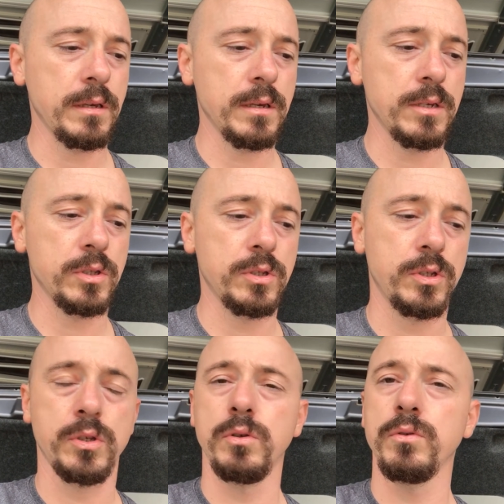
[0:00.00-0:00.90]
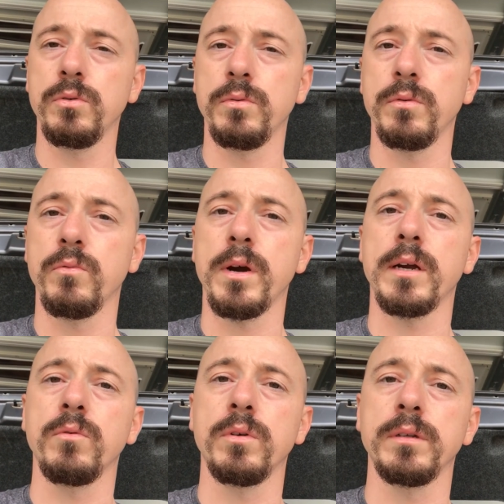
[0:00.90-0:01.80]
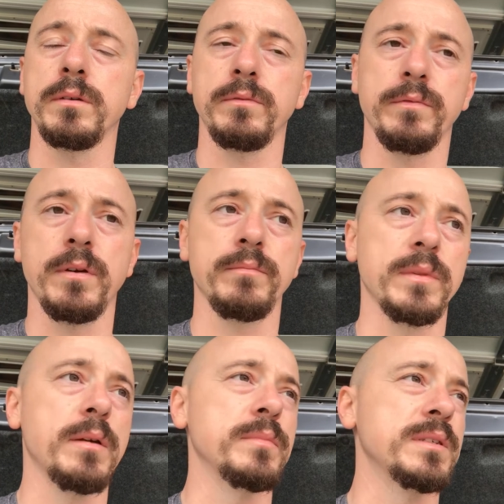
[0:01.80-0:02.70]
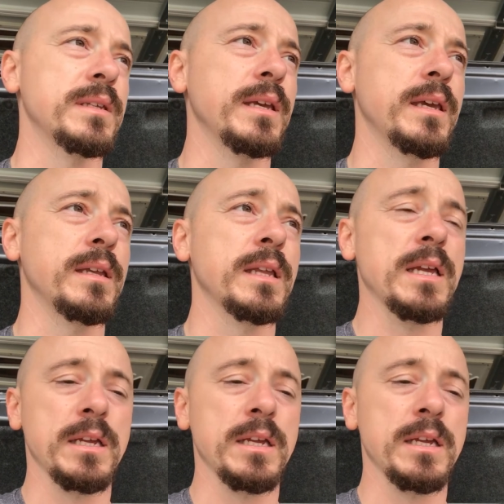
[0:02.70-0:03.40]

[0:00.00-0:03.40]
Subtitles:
and 2 wire one, if I'm not mistaken.